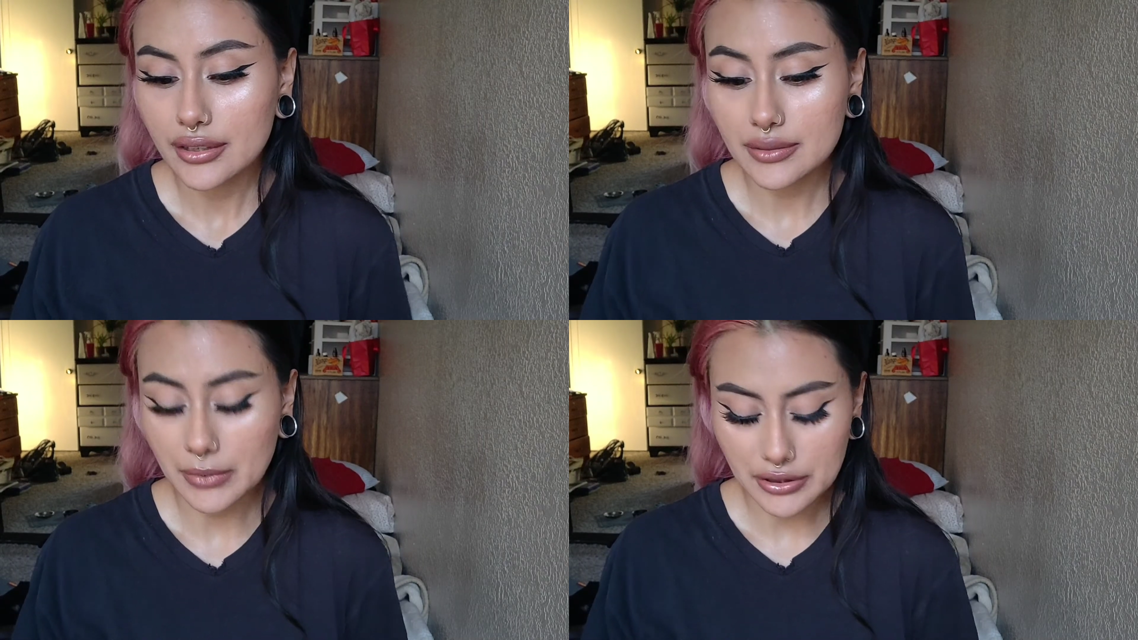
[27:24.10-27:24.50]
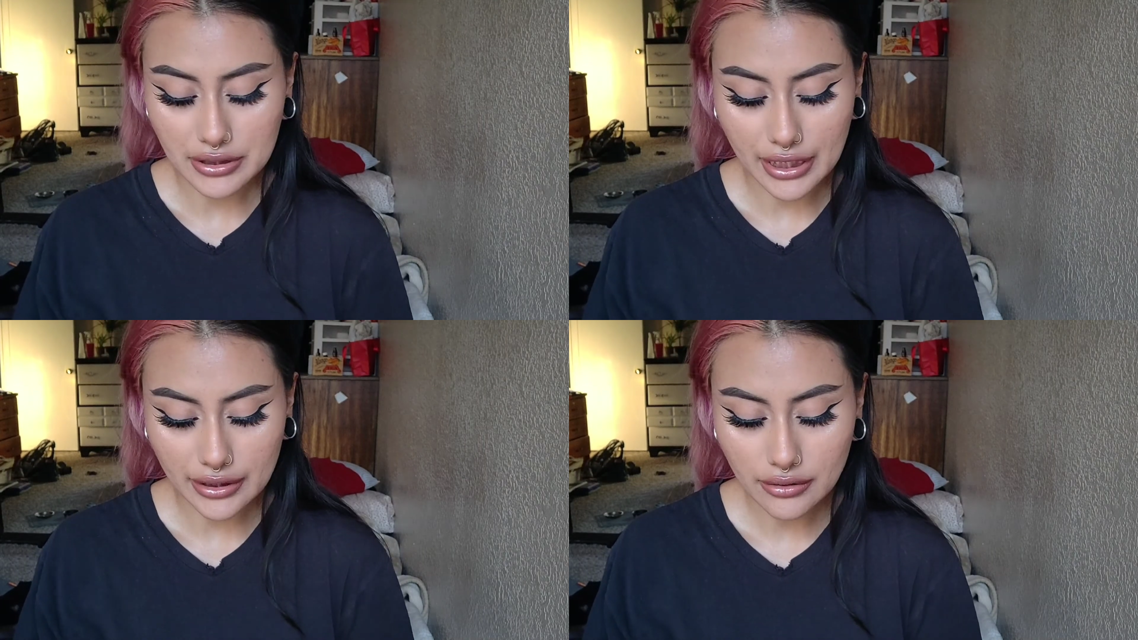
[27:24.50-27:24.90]
Smells
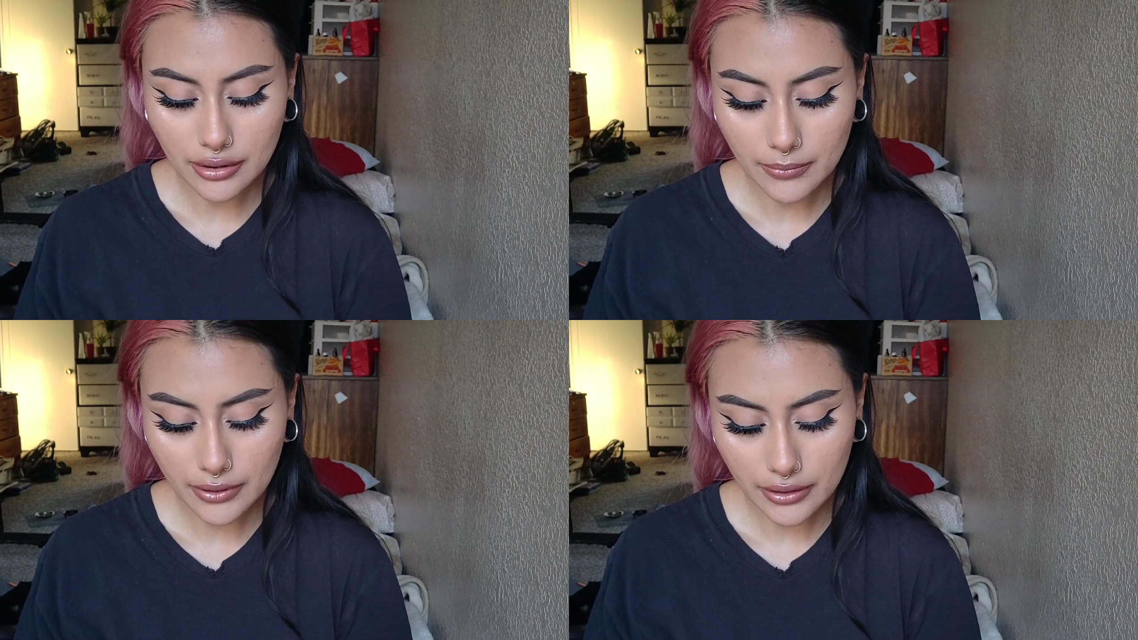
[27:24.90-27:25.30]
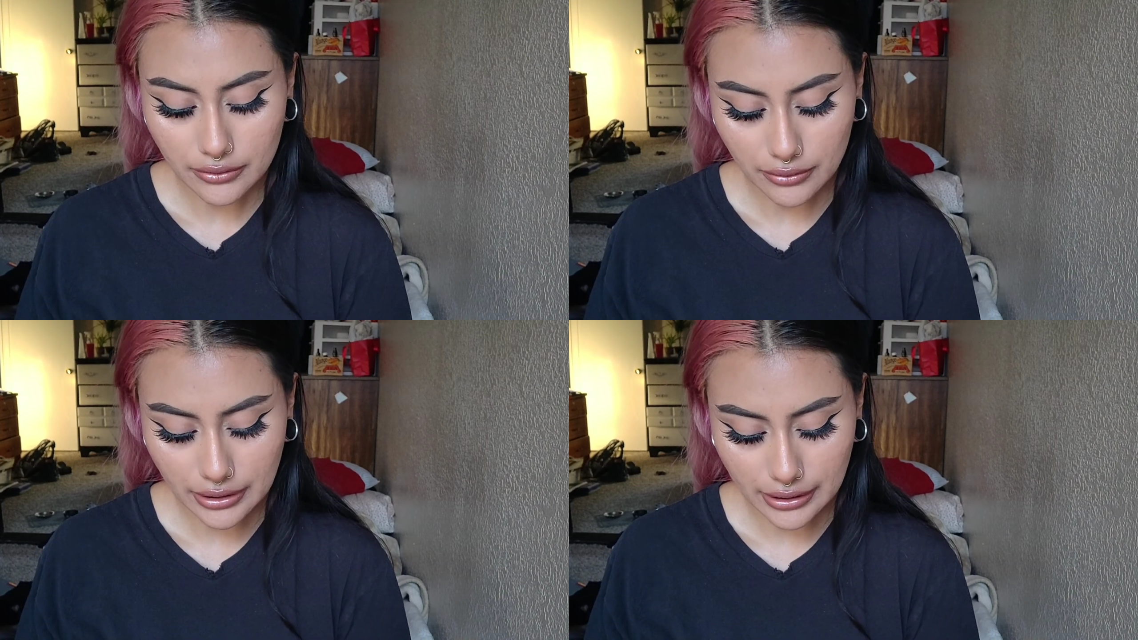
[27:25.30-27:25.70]
like cucumber.
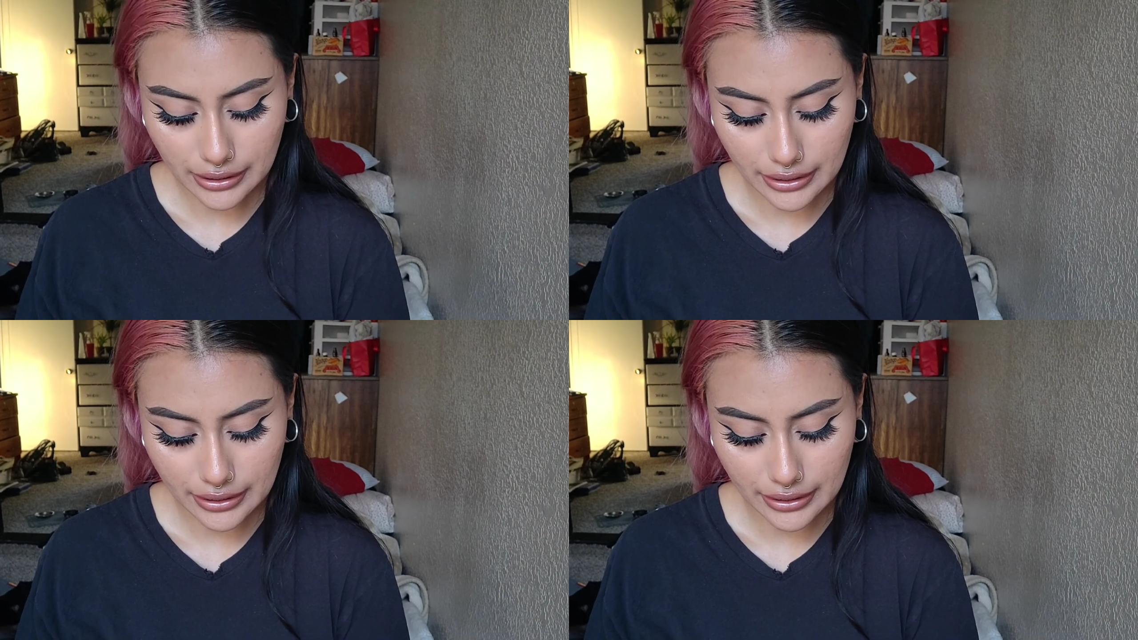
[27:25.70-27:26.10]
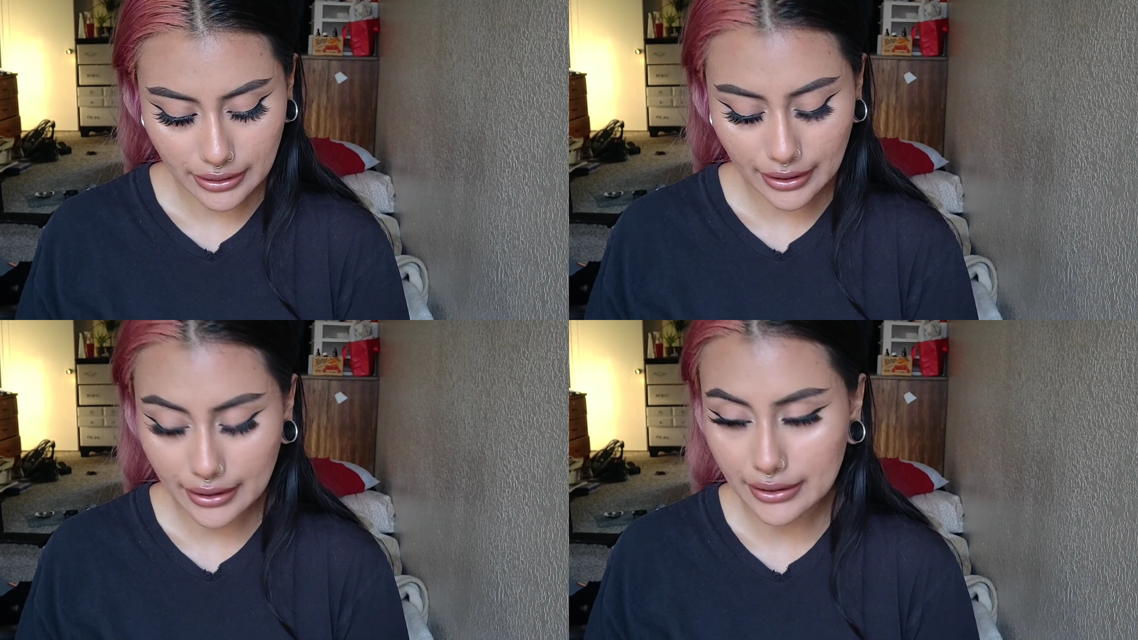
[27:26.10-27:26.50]
It's really good,
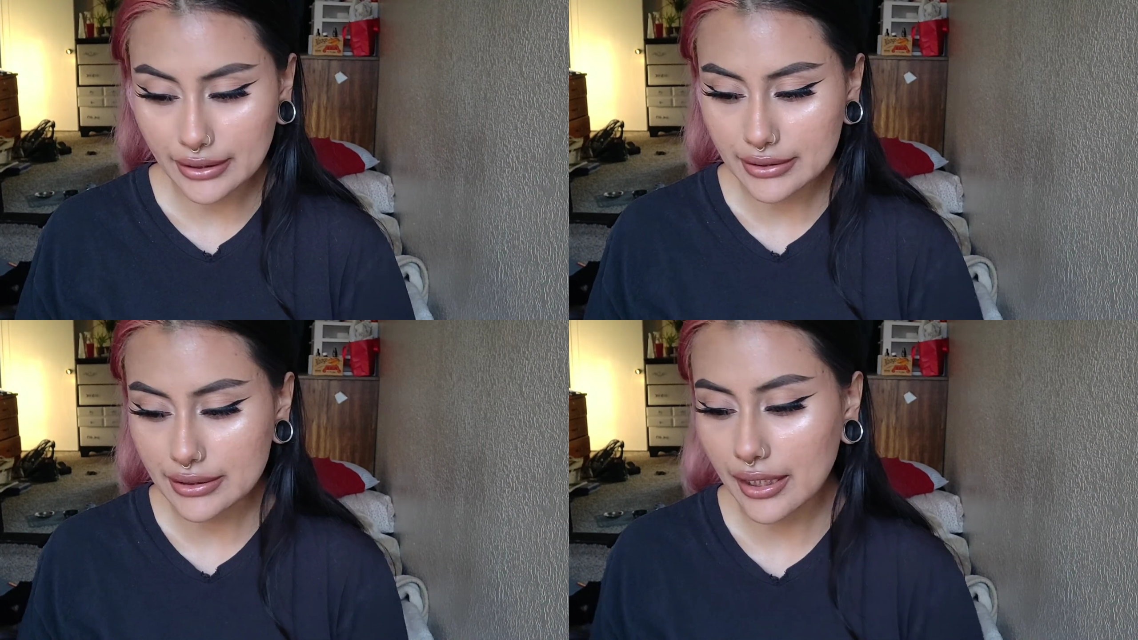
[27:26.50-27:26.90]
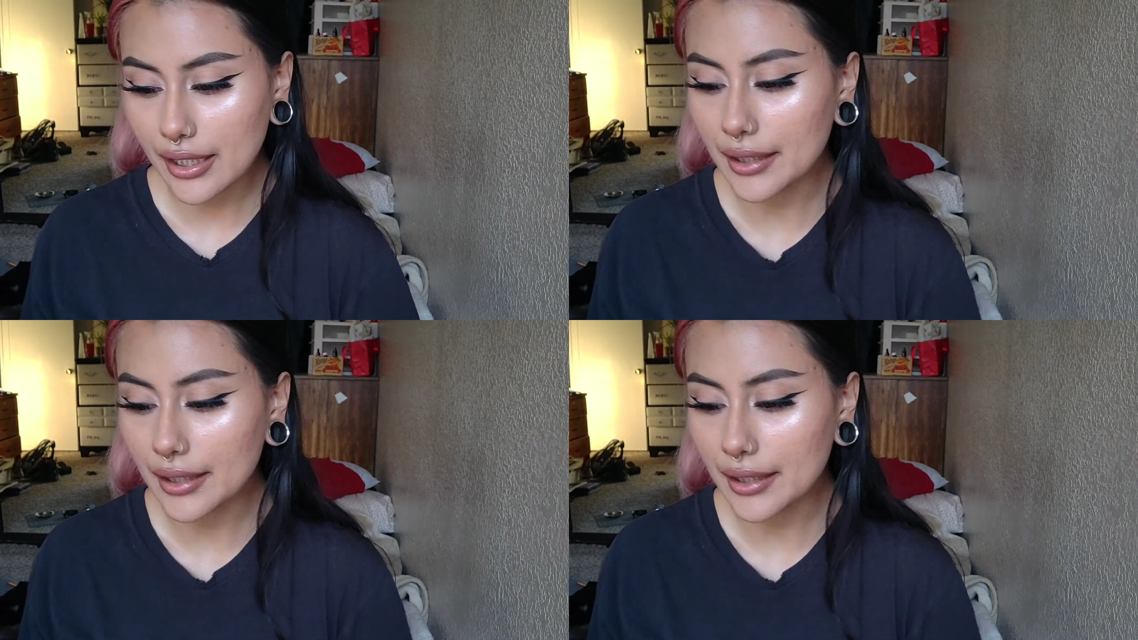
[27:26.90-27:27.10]
and it's